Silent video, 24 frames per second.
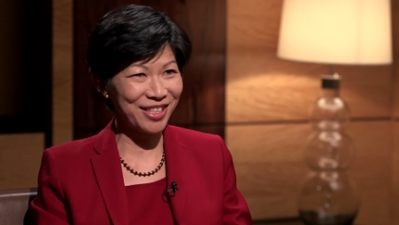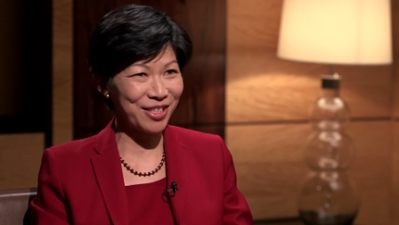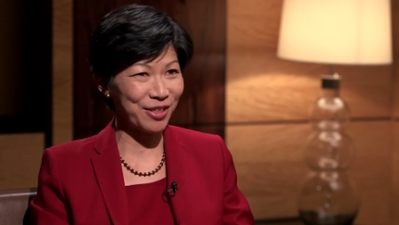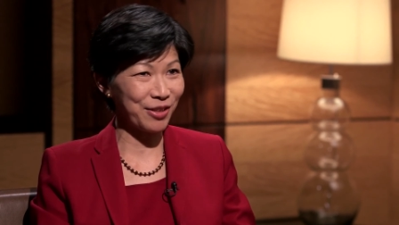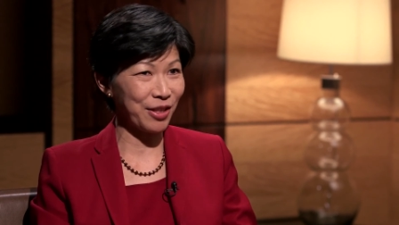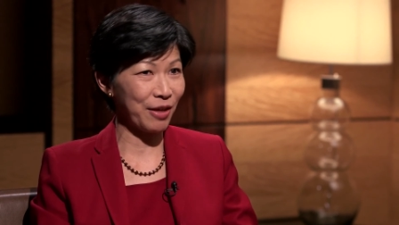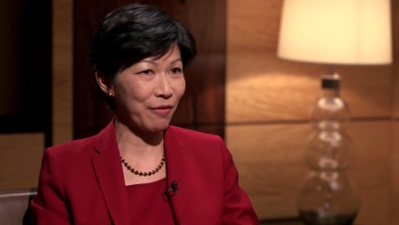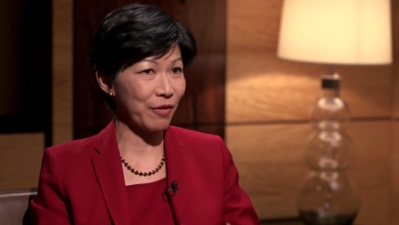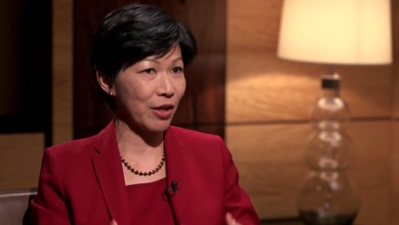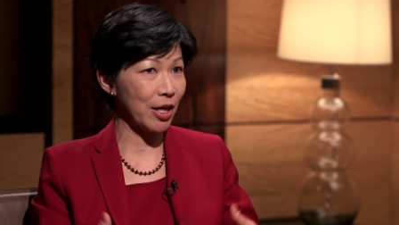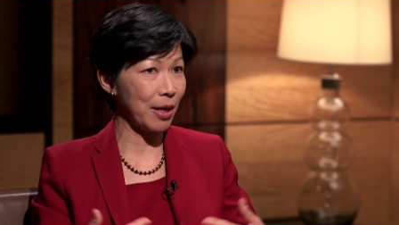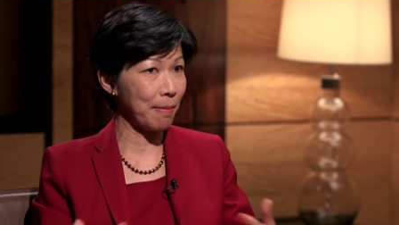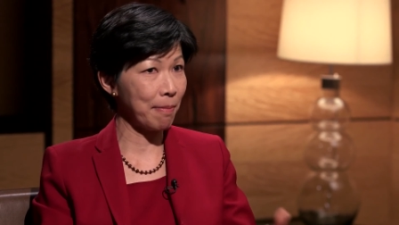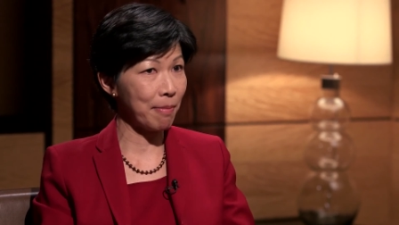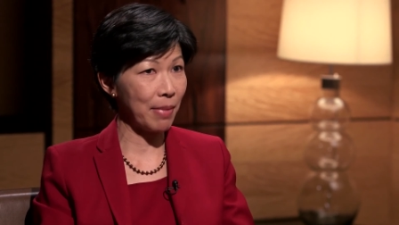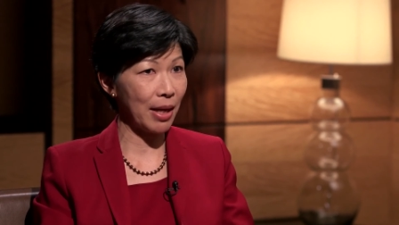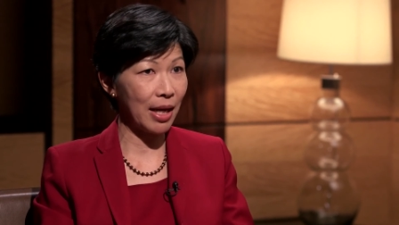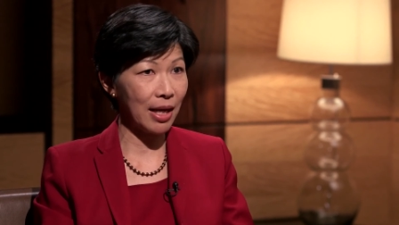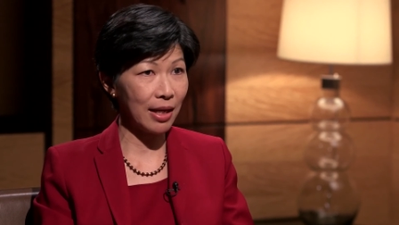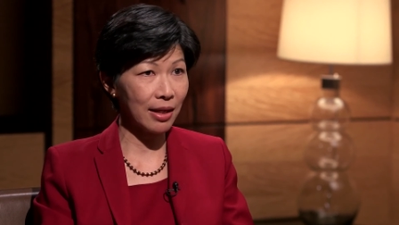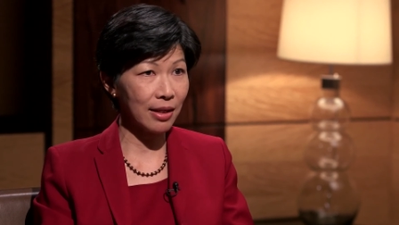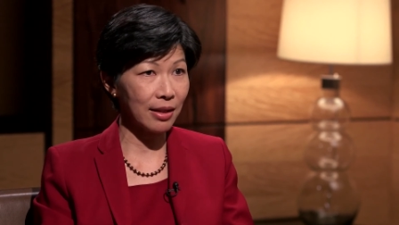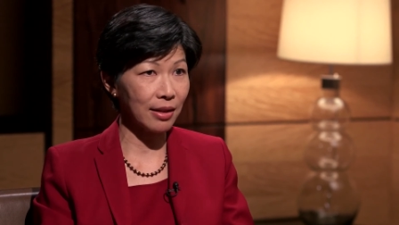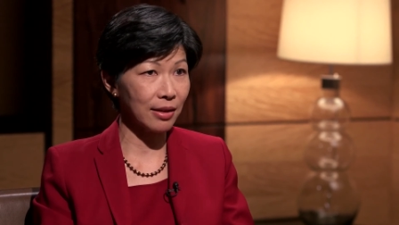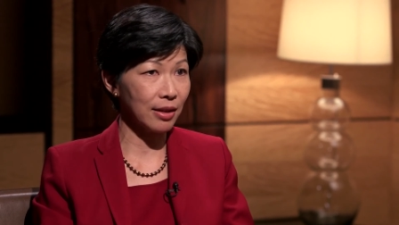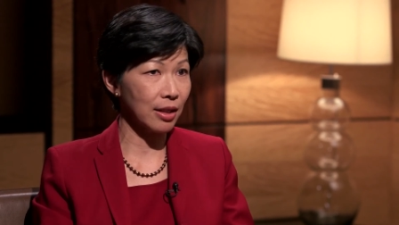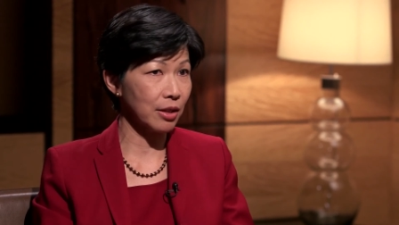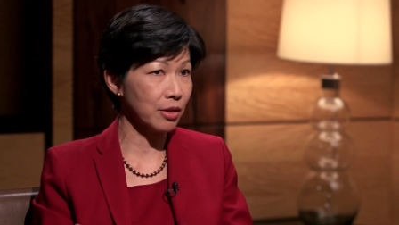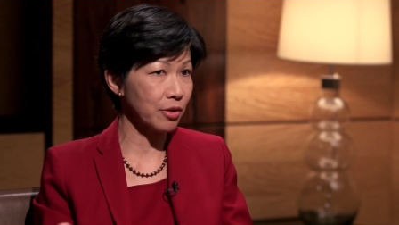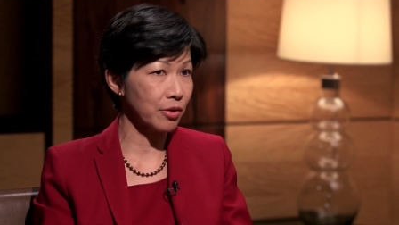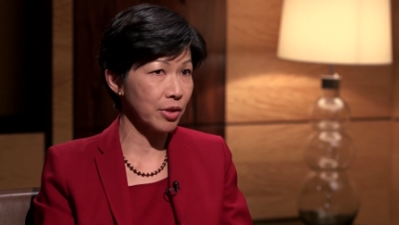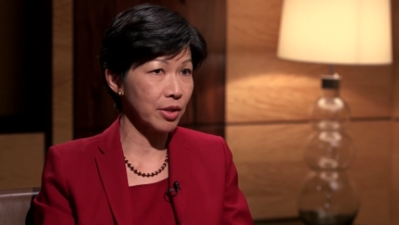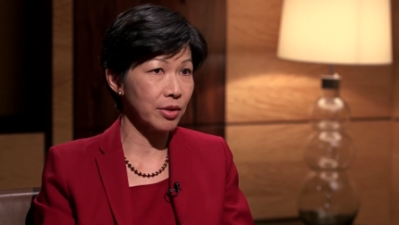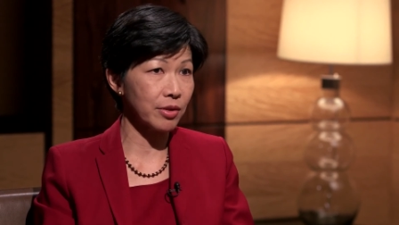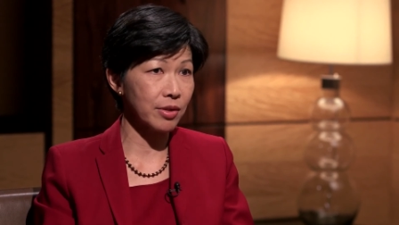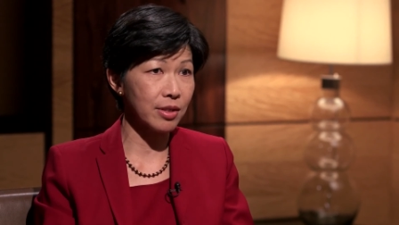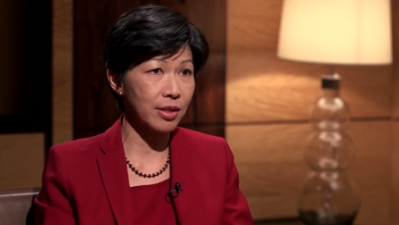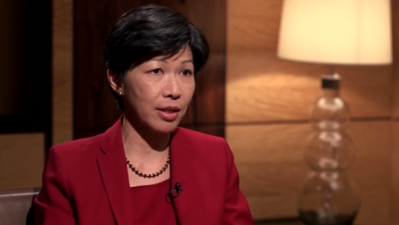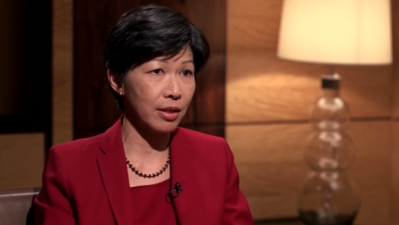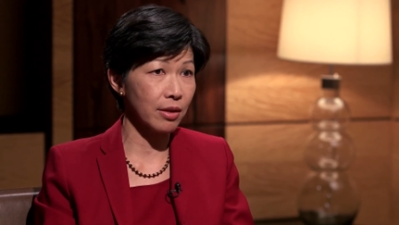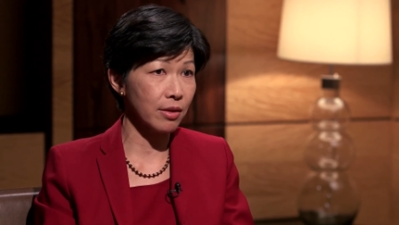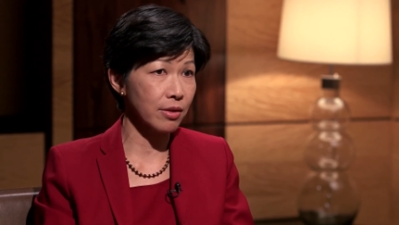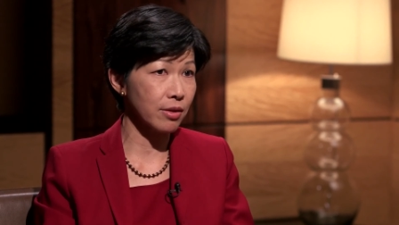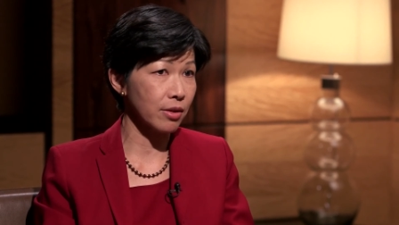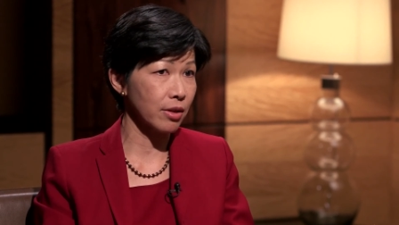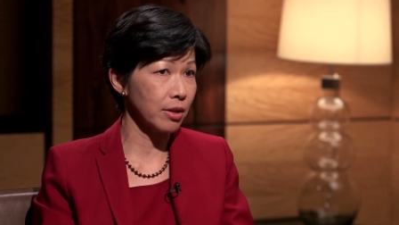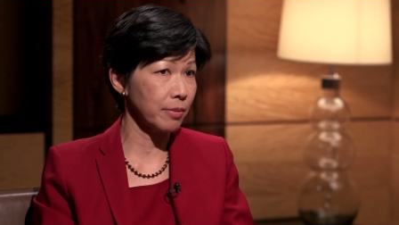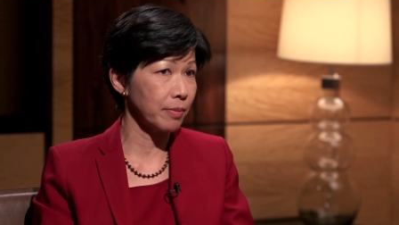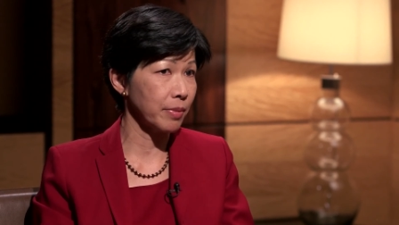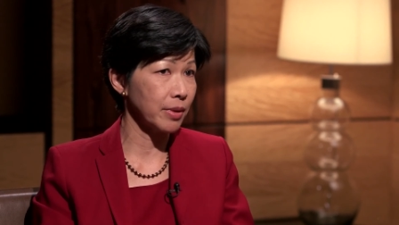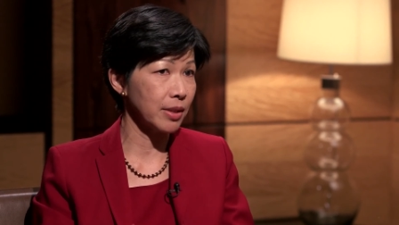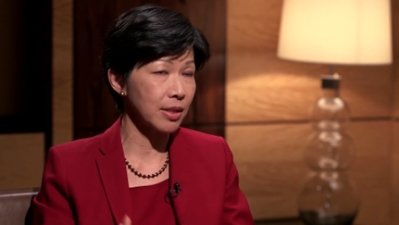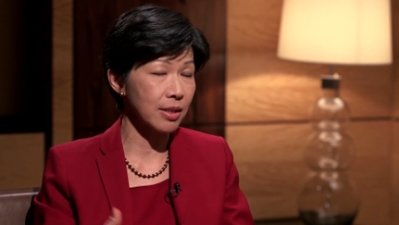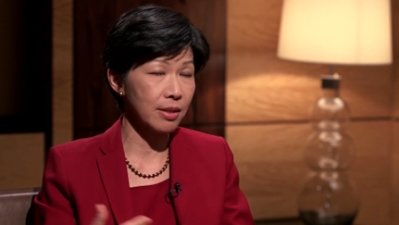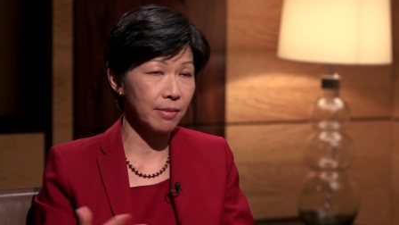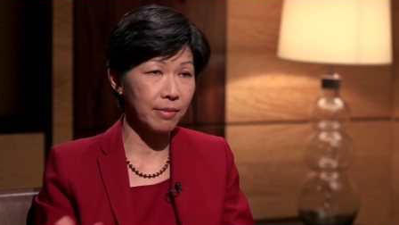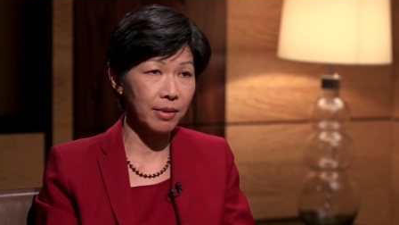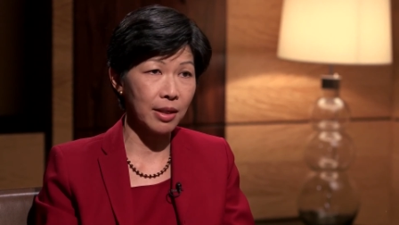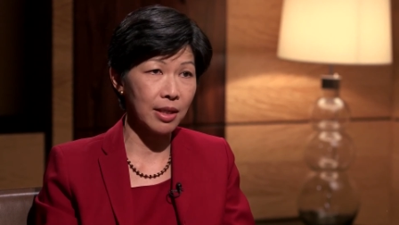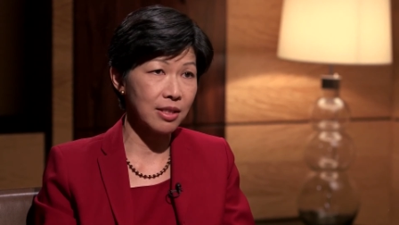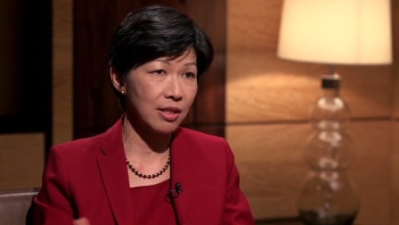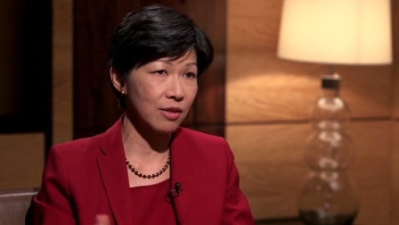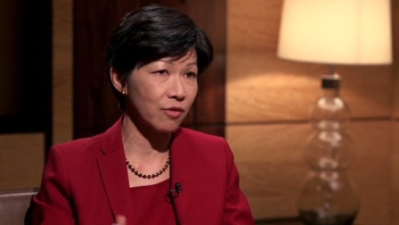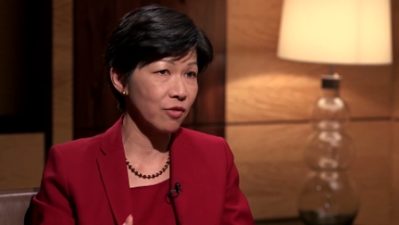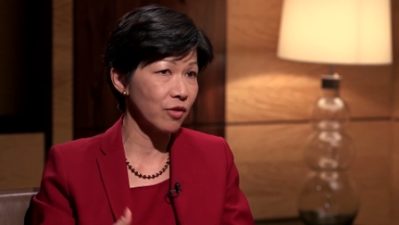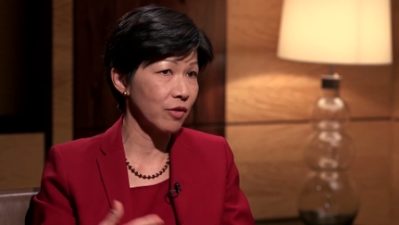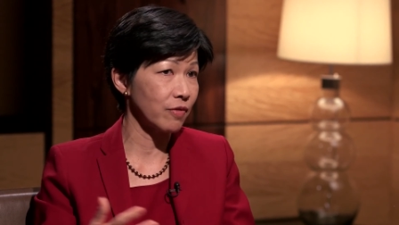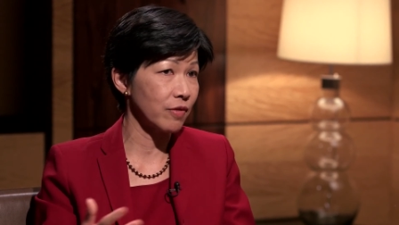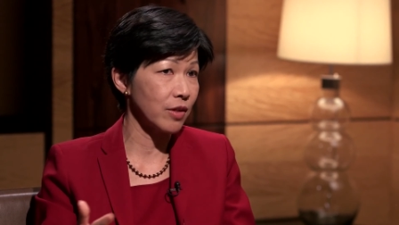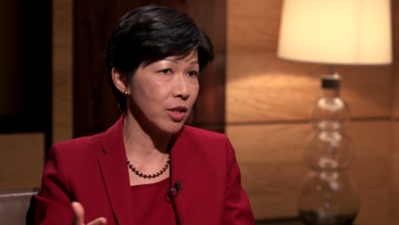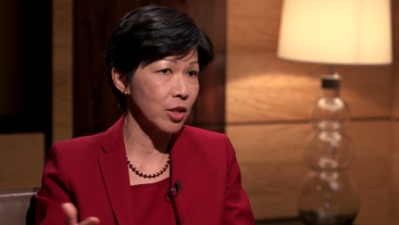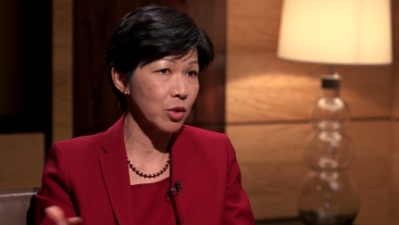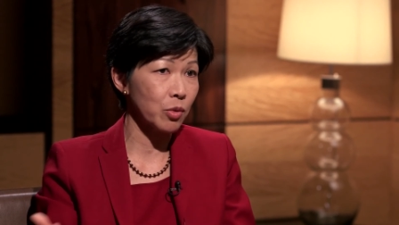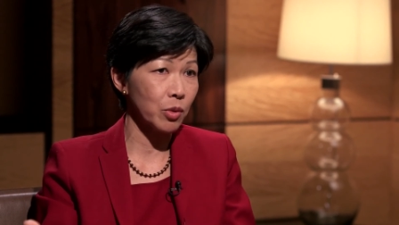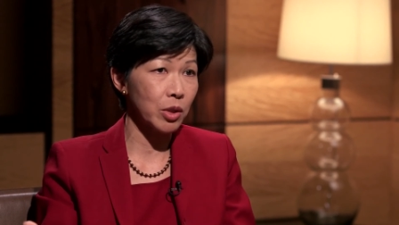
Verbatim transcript: so they've come back, and luxury goods sales are up in some cases 15,